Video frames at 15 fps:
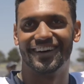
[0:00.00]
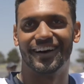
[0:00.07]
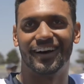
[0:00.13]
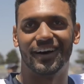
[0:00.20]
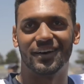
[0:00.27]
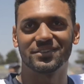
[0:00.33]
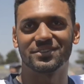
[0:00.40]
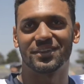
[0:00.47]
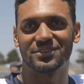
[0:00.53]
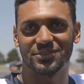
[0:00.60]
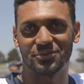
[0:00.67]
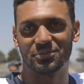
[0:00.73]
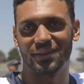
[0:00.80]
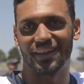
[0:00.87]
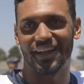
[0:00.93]
There's
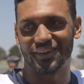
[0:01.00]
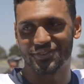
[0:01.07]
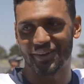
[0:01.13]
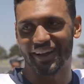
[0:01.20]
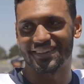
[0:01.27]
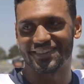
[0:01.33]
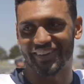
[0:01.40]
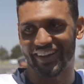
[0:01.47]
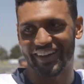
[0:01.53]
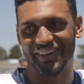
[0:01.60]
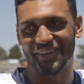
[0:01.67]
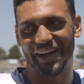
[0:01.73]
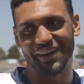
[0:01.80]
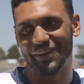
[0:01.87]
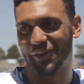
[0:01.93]
going to be a lot of trash talk.
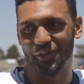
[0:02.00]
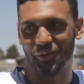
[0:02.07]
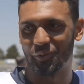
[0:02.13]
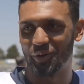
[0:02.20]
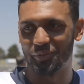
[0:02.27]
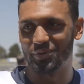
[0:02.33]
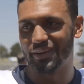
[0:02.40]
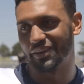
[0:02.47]
I know there will be.